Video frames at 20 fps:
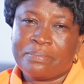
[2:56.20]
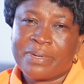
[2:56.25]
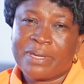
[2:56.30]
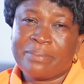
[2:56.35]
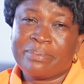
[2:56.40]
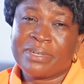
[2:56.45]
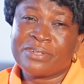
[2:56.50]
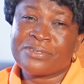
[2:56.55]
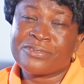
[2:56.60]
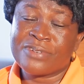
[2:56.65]

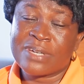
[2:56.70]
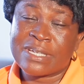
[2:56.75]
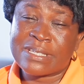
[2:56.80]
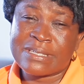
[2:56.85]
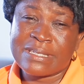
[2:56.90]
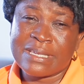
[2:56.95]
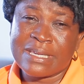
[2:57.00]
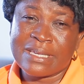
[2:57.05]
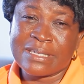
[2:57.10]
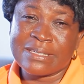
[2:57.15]

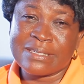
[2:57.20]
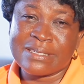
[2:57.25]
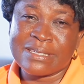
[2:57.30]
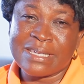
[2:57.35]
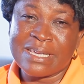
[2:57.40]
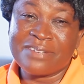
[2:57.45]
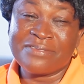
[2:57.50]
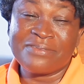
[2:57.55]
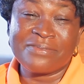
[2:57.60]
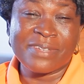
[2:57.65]
Perpetrators
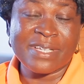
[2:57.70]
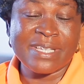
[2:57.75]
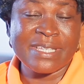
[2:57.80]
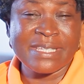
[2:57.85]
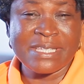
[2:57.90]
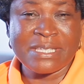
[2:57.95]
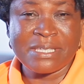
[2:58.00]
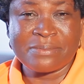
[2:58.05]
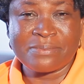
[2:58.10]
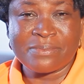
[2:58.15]
and
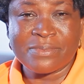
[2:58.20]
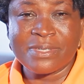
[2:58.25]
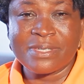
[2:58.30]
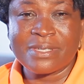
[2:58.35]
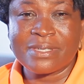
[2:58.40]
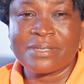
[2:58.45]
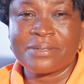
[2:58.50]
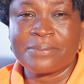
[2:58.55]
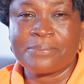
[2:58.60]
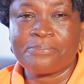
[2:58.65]

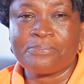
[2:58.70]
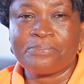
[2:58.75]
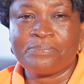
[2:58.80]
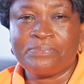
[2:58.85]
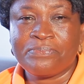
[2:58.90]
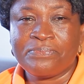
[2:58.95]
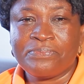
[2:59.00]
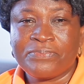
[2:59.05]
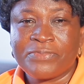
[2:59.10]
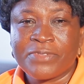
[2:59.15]
victims
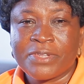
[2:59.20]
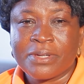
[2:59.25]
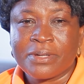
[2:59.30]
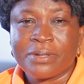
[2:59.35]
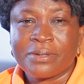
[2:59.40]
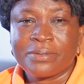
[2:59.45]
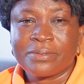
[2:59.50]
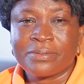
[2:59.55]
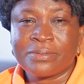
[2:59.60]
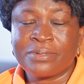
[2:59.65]

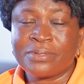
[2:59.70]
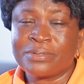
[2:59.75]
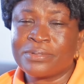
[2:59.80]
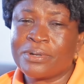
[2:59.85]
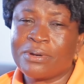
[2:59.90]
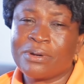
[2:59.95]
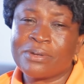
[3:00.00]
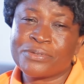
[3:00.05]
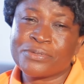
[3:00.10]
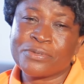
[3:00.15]
could
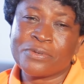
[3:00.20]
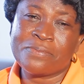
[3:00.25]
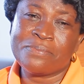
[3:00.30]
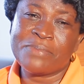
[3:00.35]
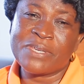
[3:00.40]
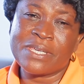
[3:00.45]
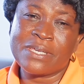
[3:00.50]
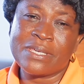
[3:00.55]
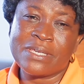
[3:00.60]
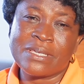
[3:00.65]
also
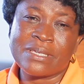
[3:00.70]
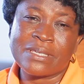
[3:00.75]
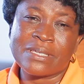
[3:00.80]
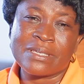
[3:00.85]
be